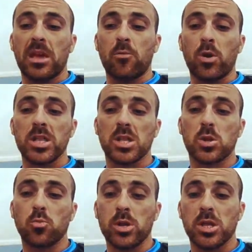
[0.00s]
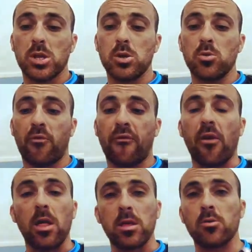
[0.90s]
Once you
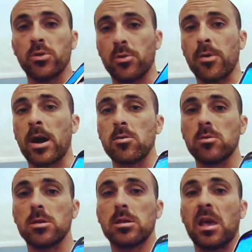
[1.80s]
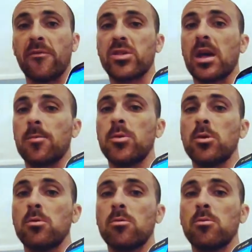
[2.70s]
follow the routes, every time
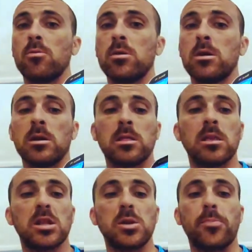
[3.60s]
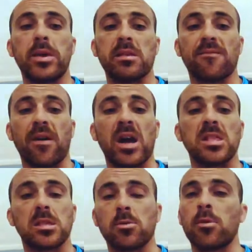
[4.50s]
you the GPS
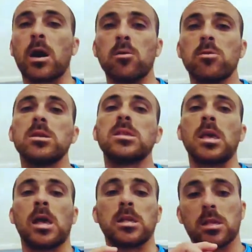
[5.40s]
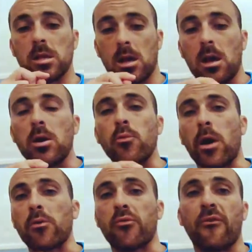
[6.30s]
finds the route, it says
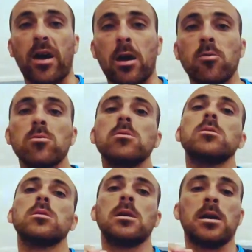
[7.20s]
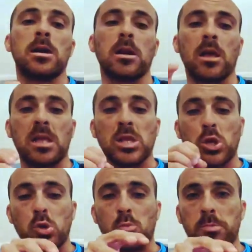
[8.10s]
route found, and it
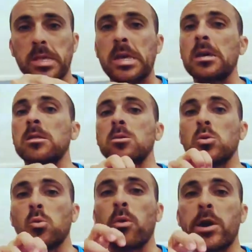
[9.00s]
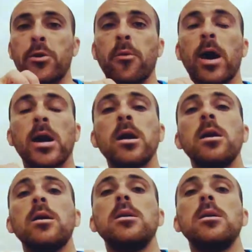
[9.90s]
zooms in to where you are.